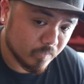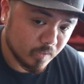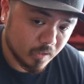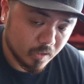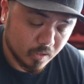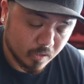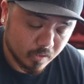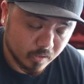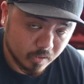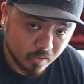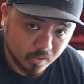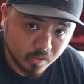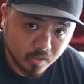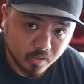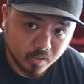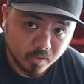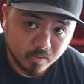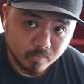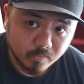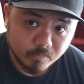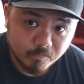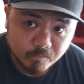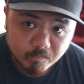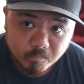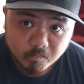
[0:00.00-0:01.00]
and
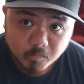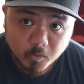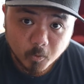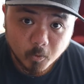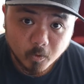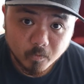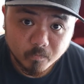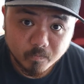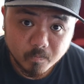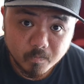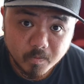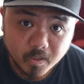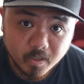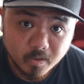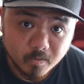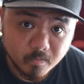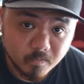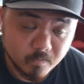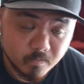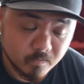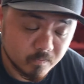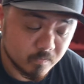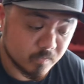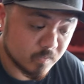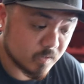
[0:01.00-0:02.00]
then go on from there.
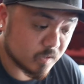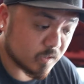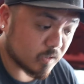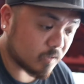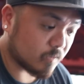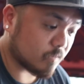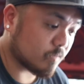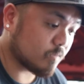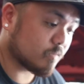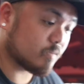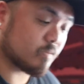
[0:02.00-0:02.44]
So